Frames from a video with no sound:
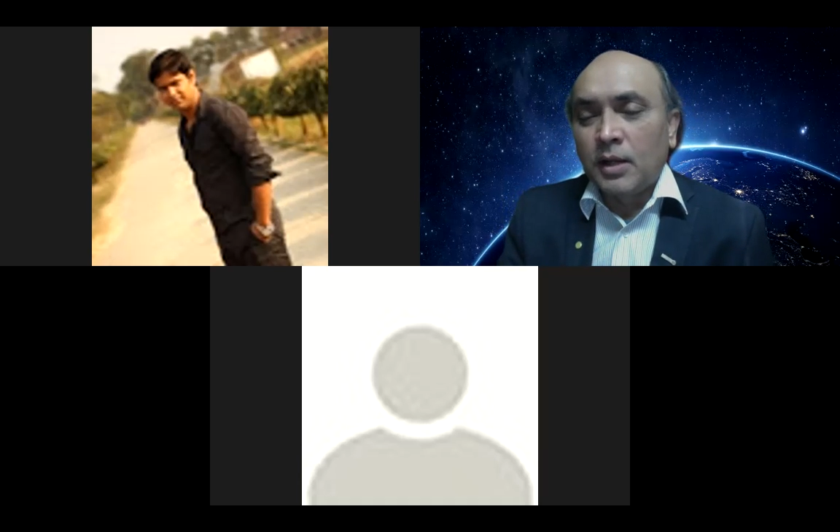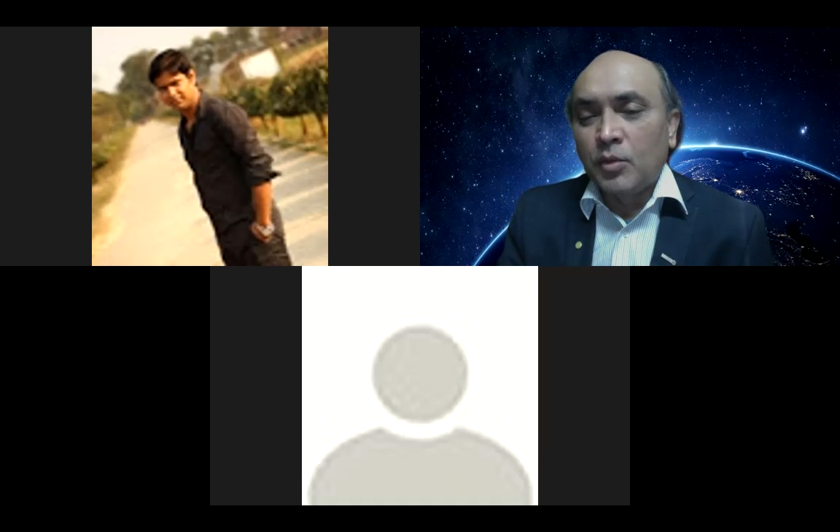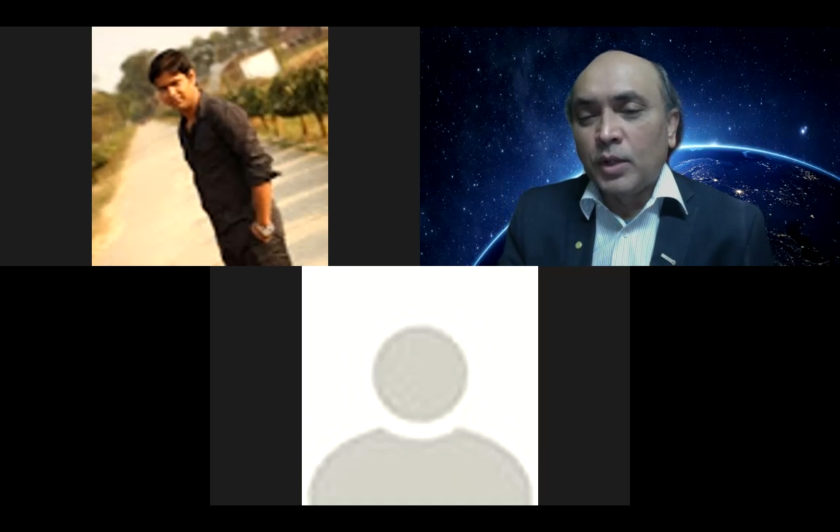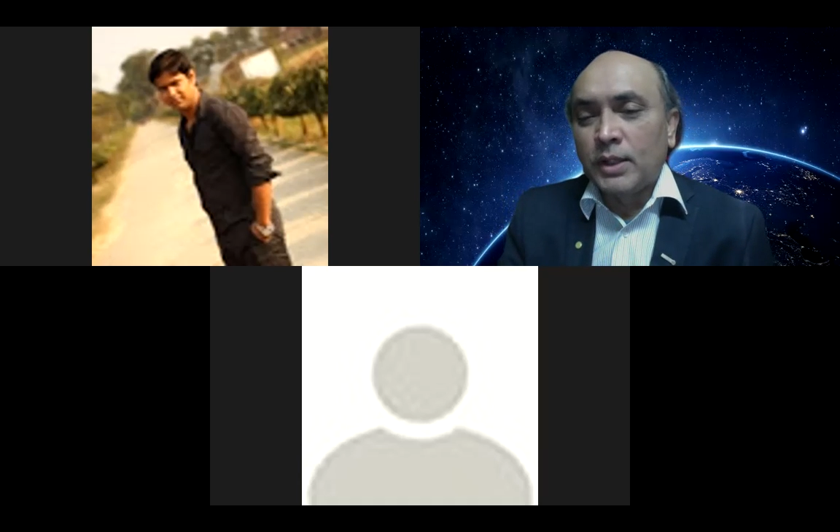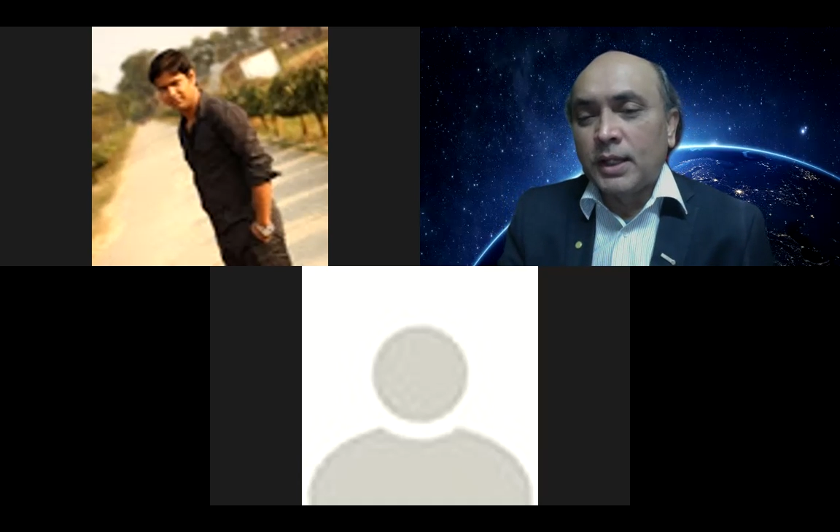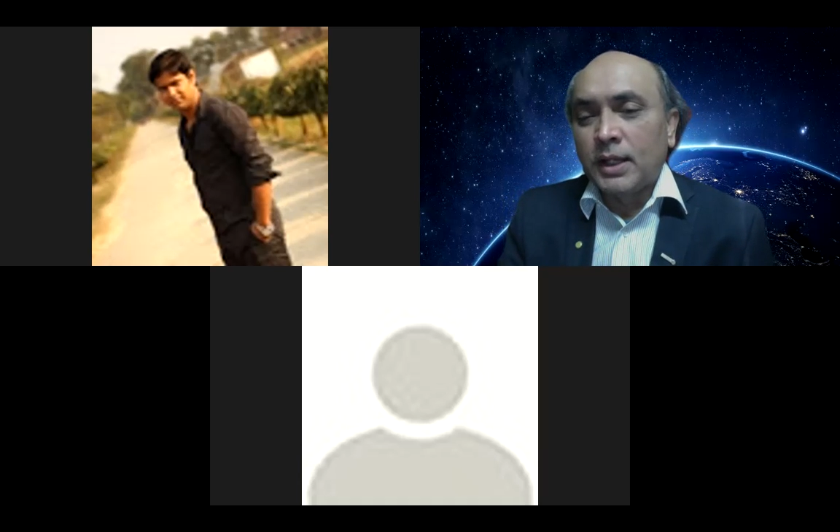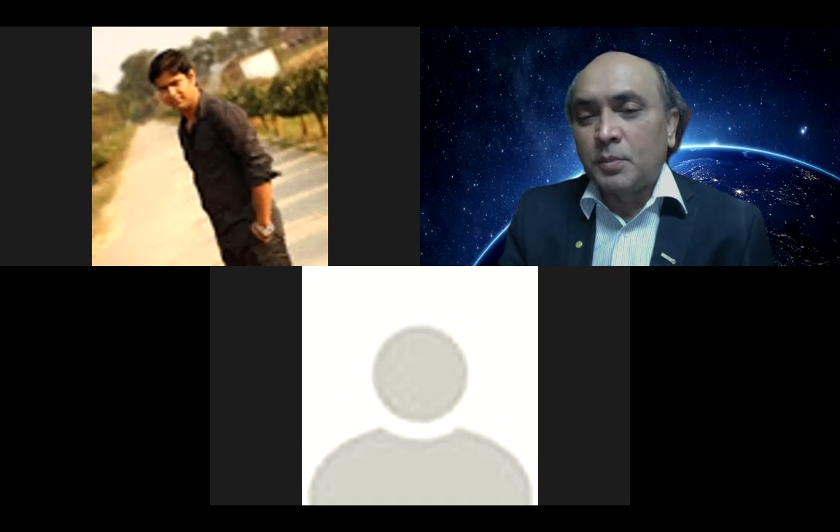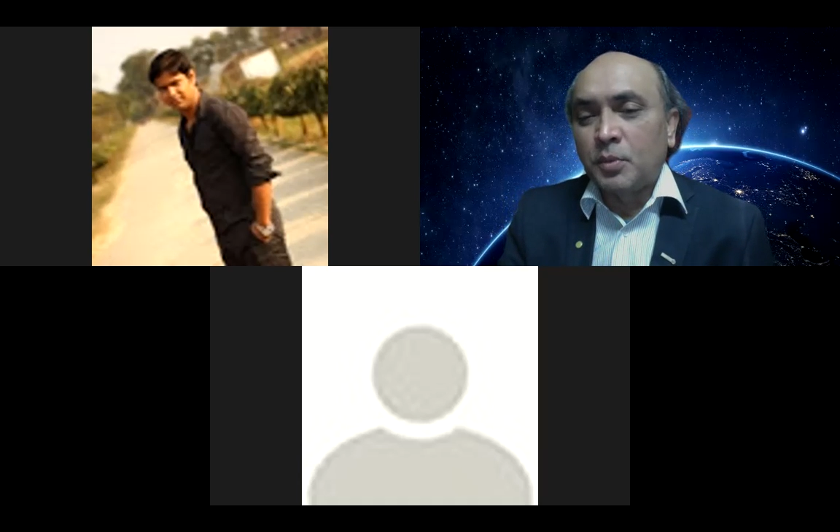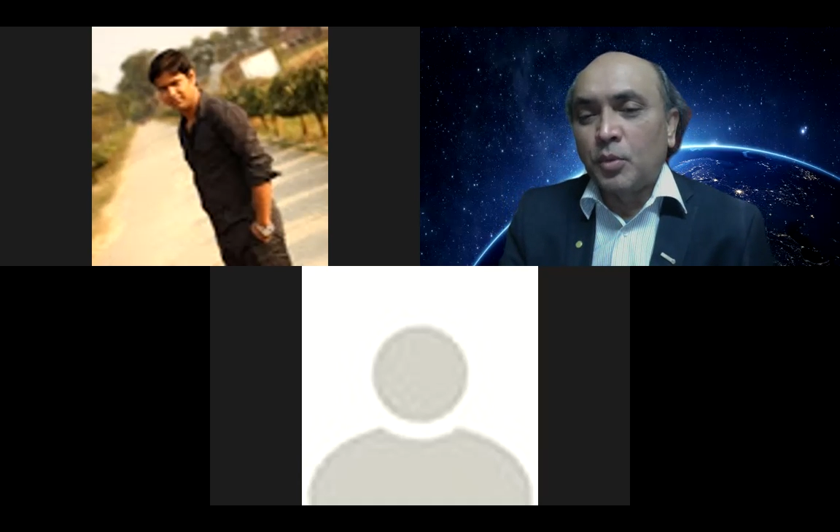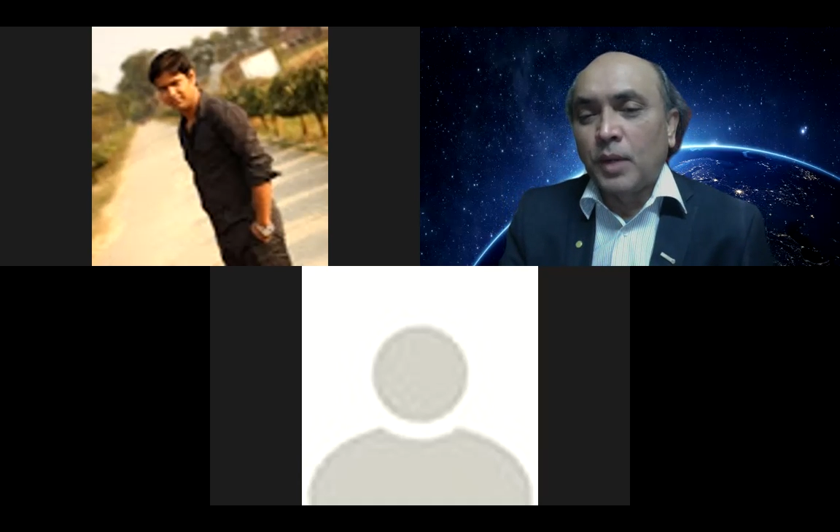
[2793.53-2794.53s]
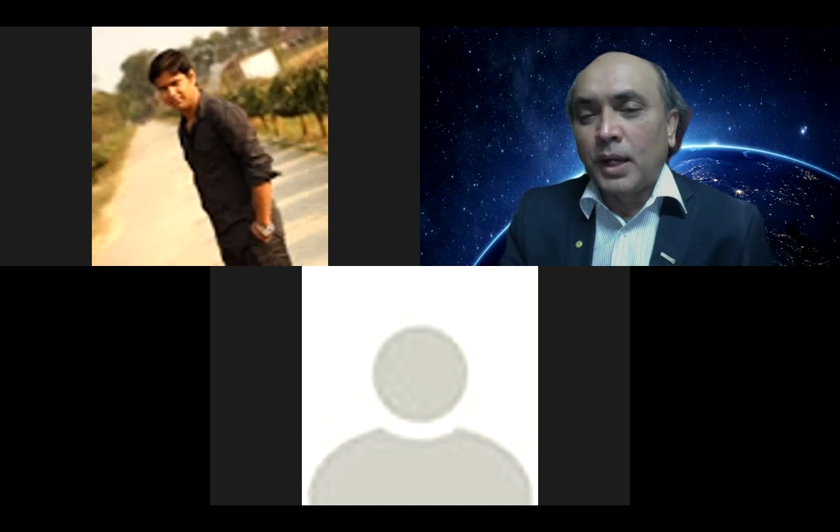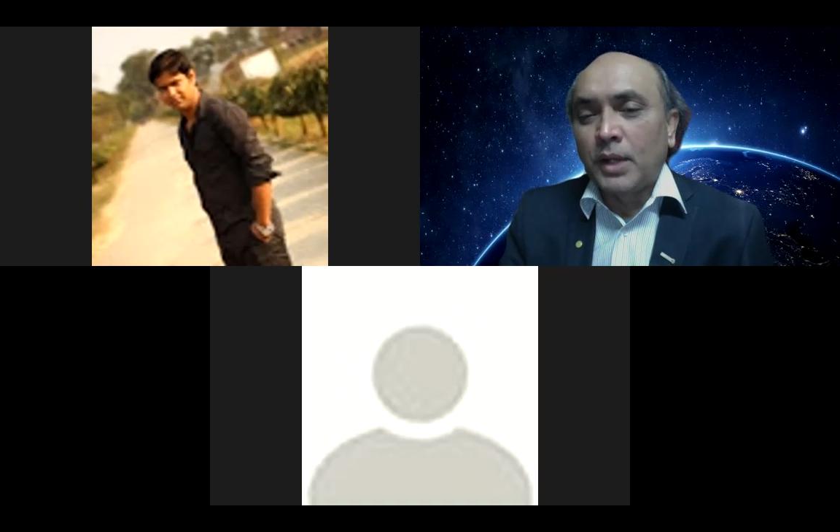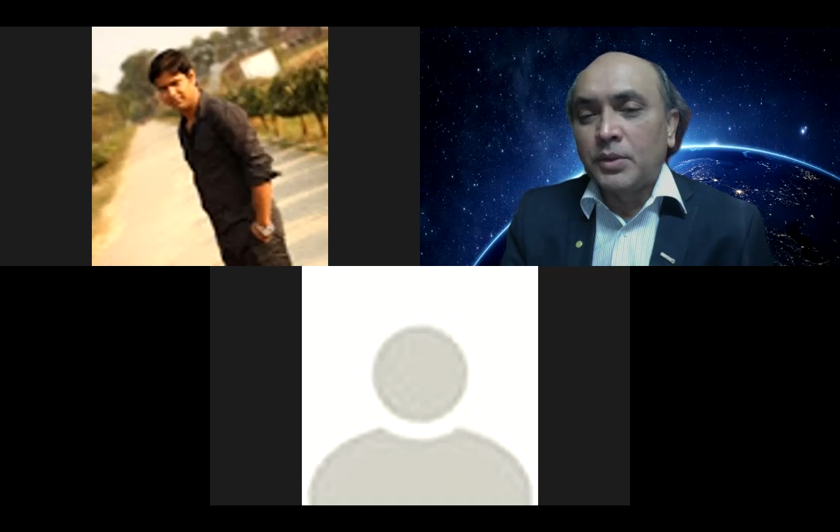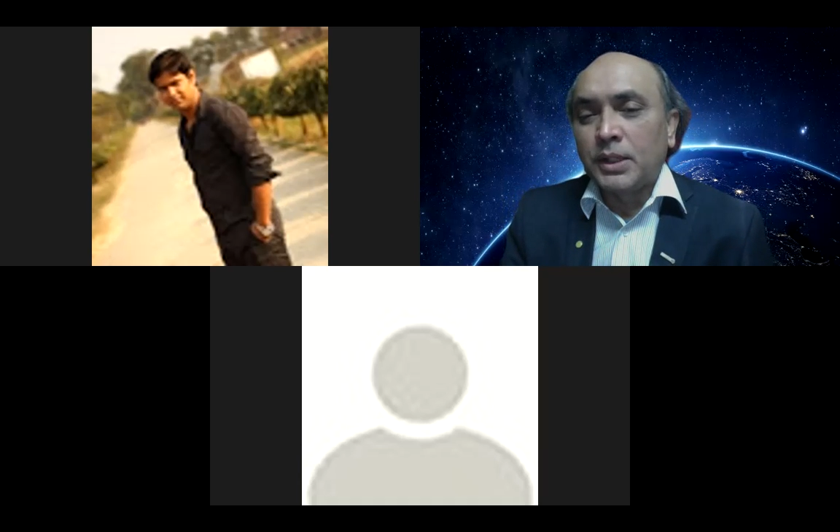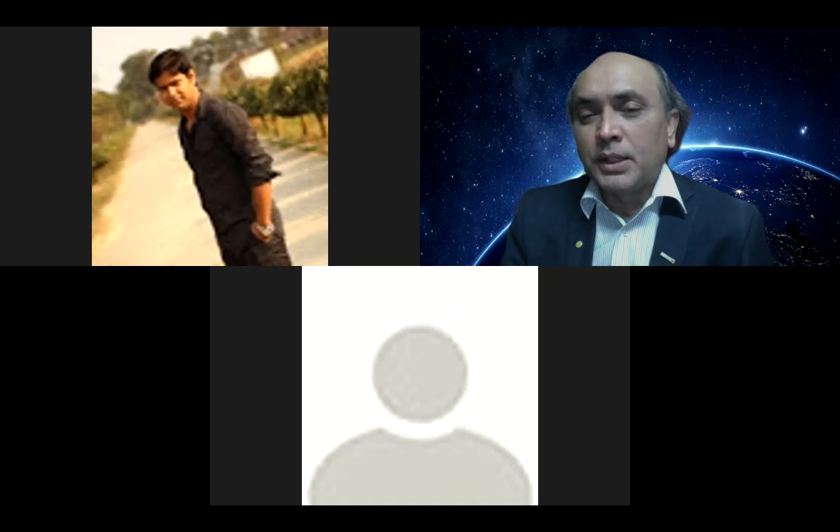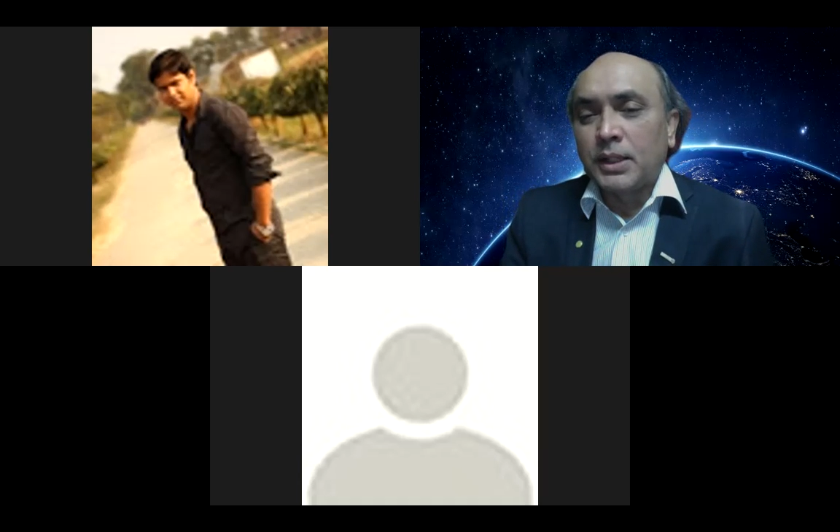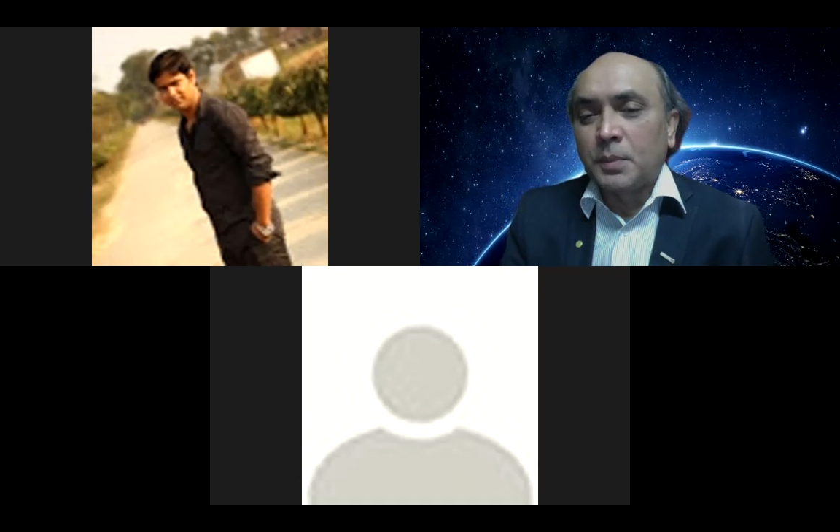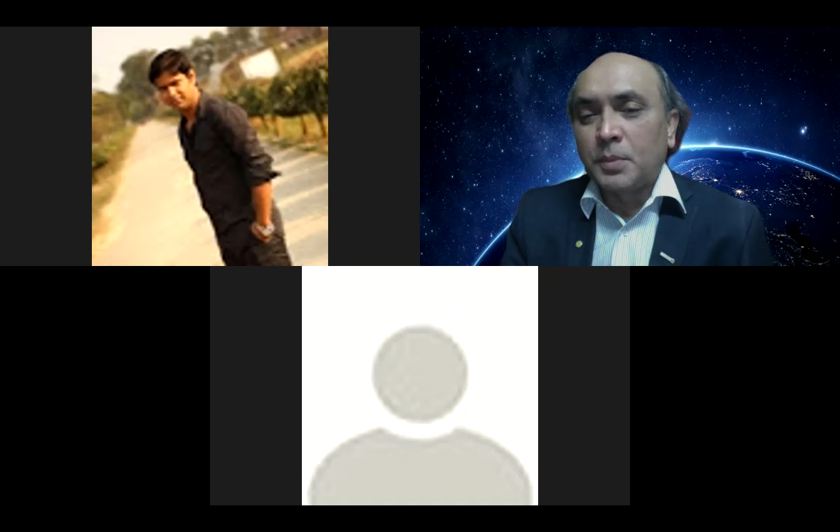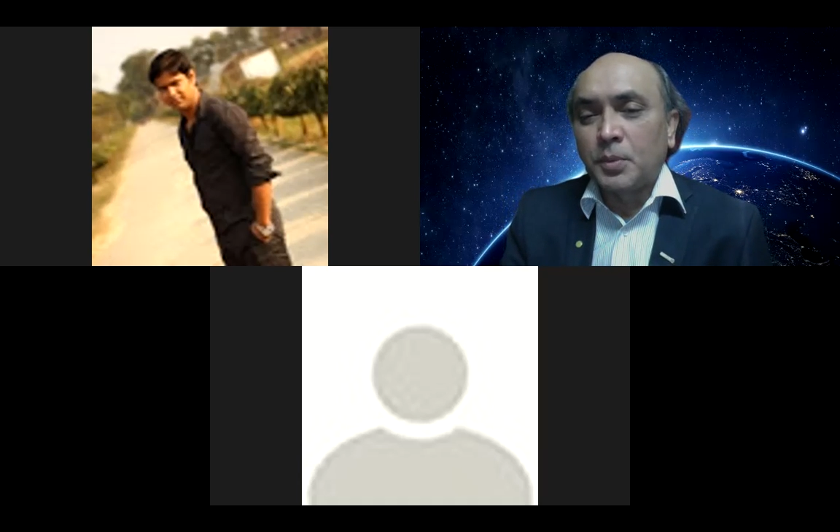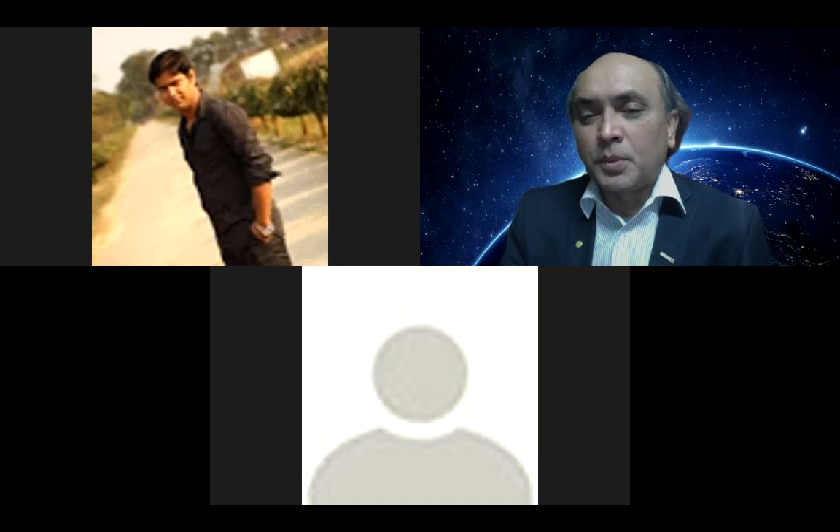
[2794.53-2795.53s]
whether probiotic
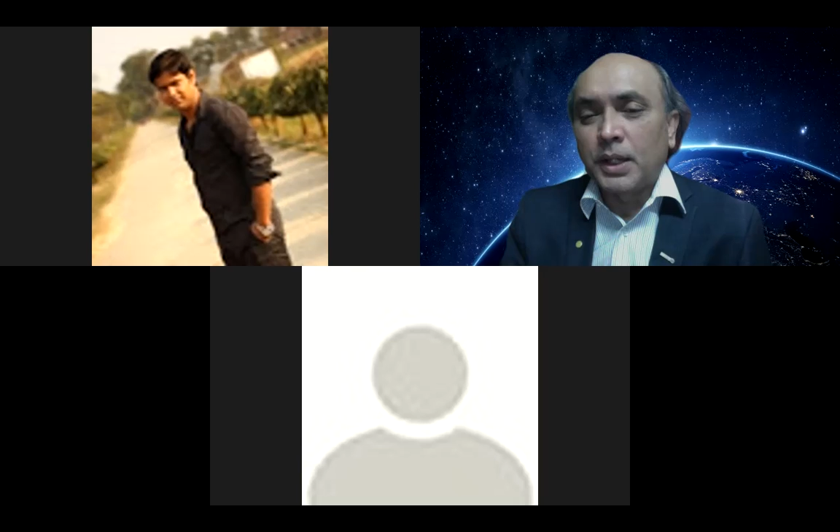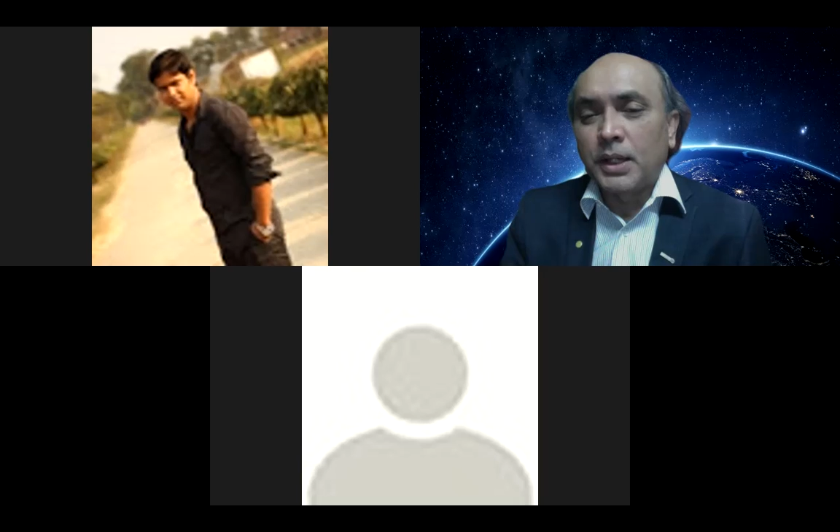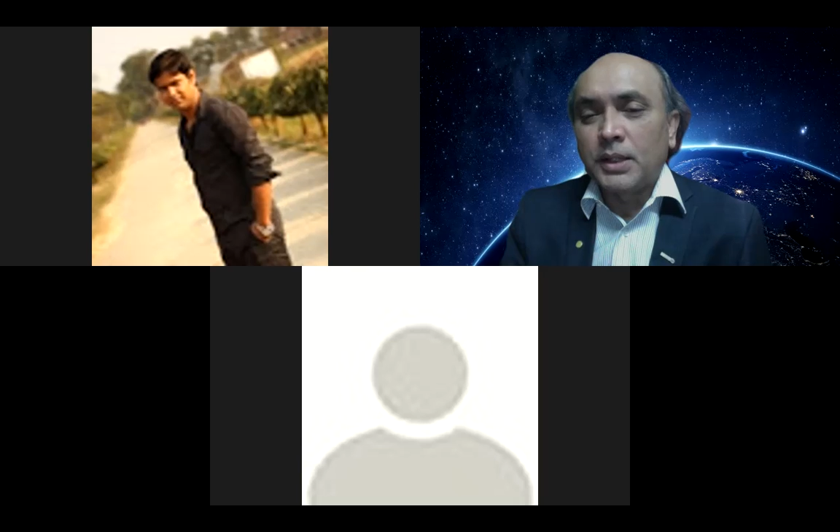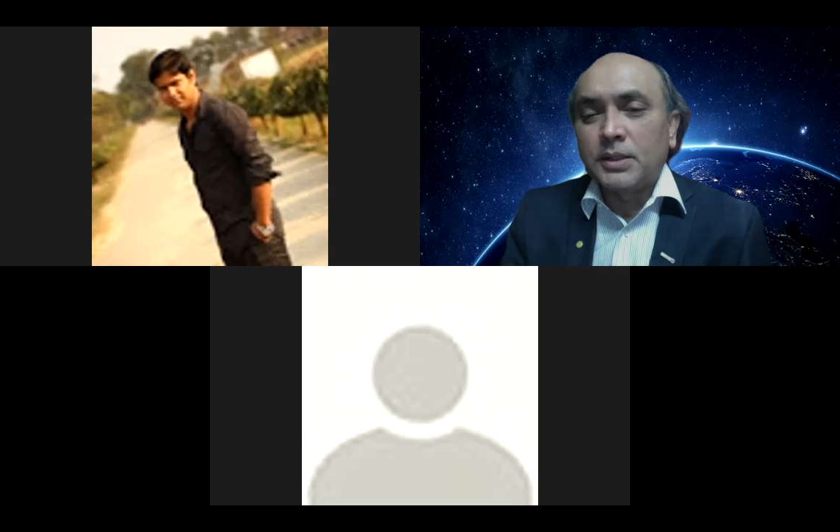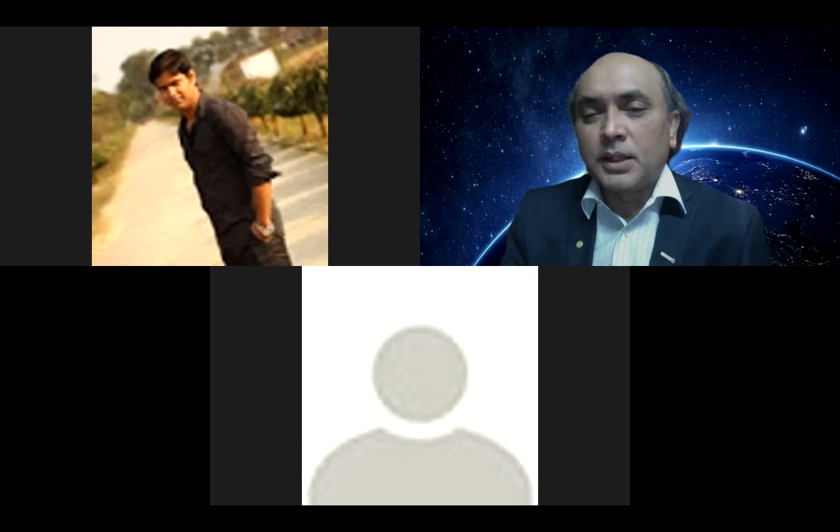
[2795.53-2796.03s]
appropriate,